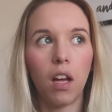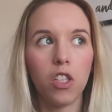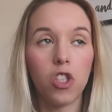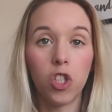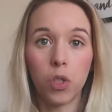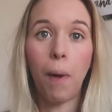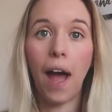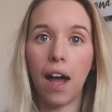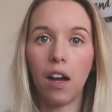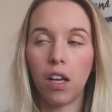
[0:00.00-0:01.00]
shush
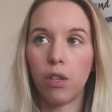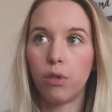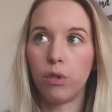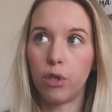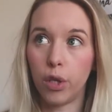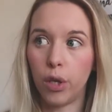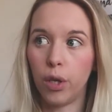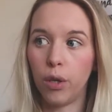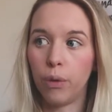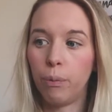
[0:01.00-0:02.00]
pat I used to
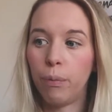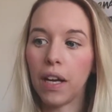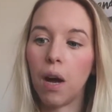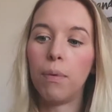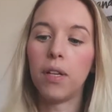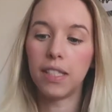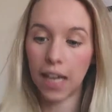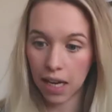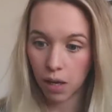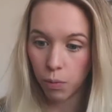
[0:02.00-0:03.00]
do, pick up, put
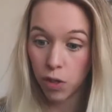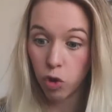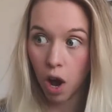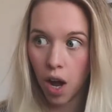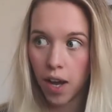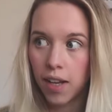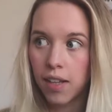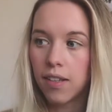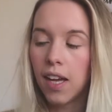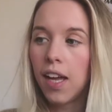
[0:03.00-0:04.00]
down we
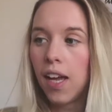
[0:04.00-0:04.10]
tried.